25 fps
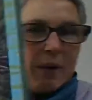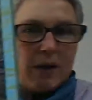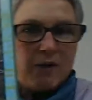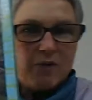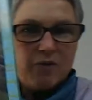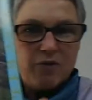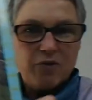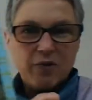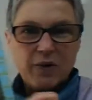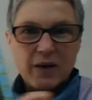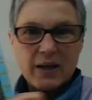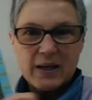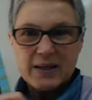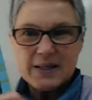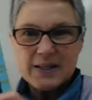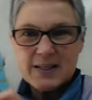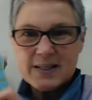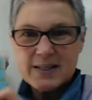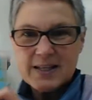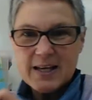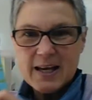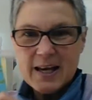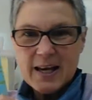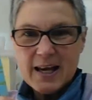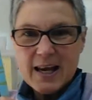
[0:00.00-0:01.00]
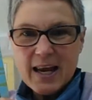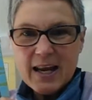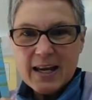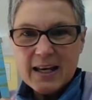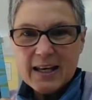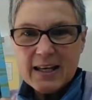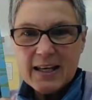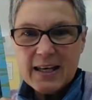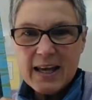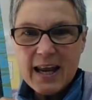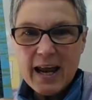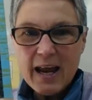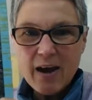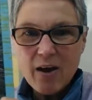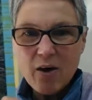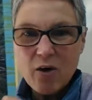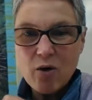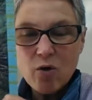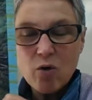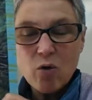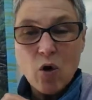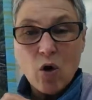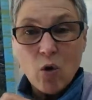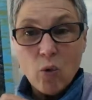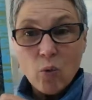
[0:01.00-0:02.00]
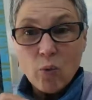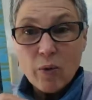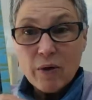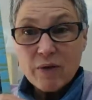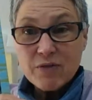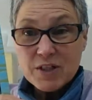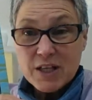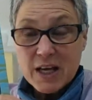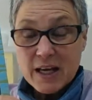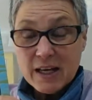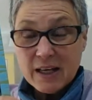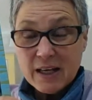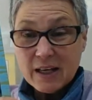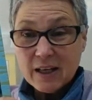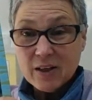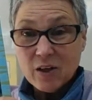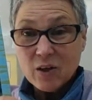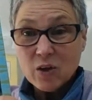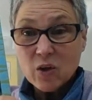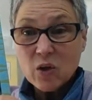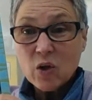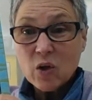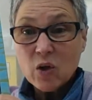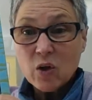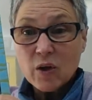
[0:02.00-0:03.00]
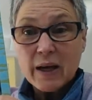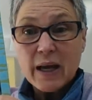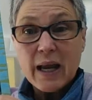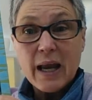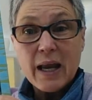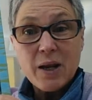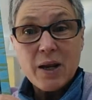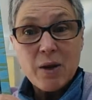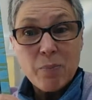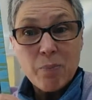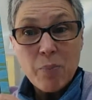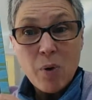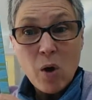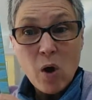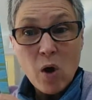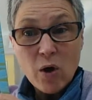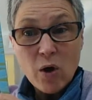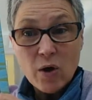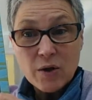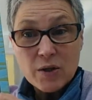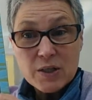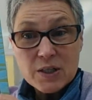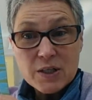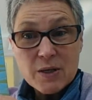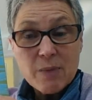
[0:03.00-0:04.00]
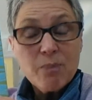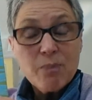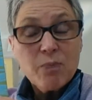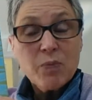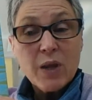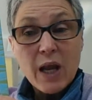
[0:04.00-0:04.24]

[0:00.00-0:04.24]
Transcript: my friends, now we've taken a look at a pond